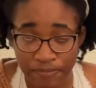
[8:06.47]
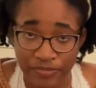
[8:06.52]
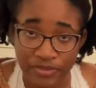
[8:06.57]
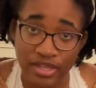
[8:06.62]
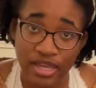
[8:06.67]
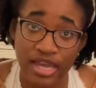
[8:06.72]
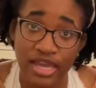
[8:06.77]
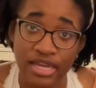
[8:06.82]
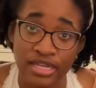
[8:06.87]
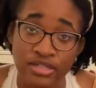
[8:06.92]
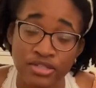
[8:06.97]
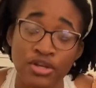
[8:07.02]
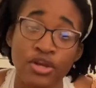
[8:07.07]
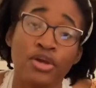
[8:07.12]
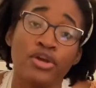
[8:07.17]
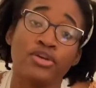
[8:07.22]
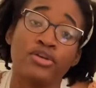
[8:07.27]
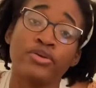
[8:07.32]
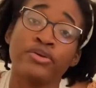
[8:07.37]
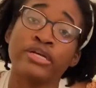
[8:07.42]
And
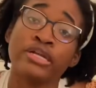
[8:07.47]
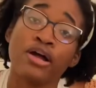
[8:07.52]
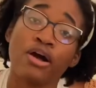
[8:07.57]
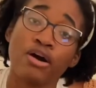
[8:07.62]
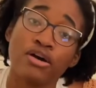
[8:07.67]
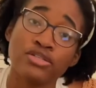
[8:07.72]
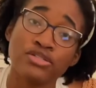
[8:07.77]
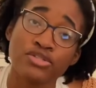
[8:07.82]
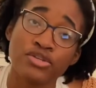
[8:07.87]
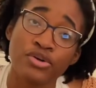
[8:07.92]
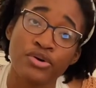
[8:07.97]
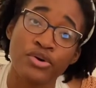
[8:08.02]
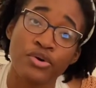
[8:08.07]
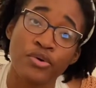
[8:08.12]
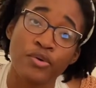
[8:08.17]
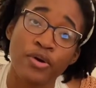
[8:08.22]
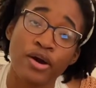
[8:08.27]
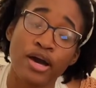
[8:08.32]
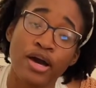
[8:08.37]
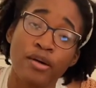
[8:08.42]
you can
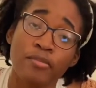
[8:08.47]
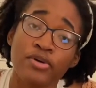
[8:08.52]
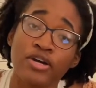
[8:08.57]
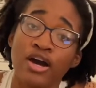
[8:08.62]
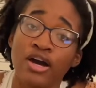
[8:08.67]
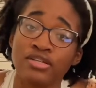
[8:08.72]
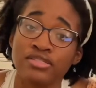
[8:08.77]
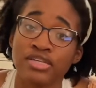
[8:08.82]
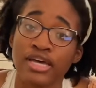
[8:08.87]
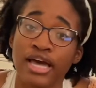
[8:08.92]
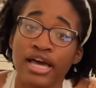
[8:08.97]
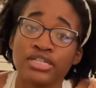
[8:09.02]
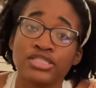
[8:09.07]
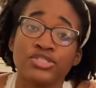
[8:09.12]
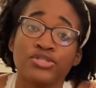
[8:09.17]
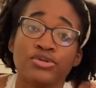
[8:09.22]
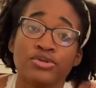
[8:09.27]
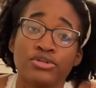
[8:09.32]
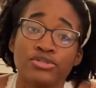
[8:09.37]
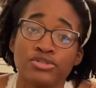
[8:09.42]
also contact
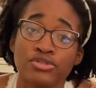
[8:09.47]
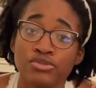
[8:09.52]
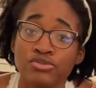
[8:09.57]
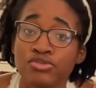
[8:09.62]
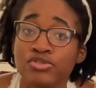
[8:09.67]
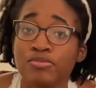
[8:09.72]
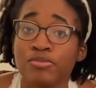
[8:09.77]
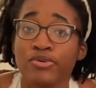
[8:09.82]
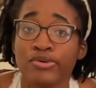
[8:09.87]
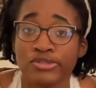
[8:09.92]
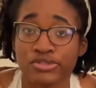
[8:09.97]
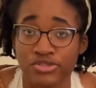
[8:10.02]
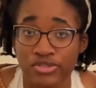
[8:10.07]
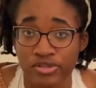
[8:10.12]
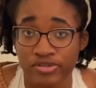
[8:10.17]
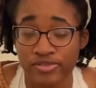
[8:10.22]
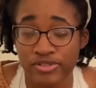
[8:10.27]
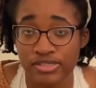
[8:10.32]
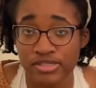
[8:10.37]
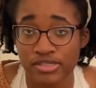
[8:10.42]
your Student Support
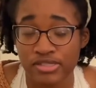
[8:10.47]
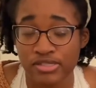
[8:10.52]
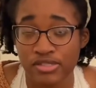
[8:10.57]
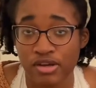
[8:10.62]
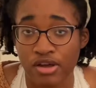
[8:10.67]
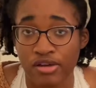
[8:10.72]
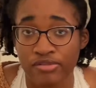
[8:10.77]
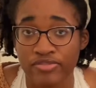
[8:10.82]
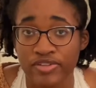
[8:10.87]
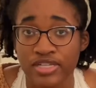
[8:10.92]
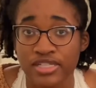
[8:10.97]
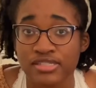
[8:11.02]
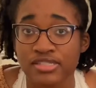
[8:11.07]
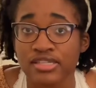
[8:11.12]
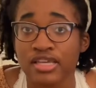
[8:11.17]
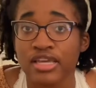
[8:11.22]
Services office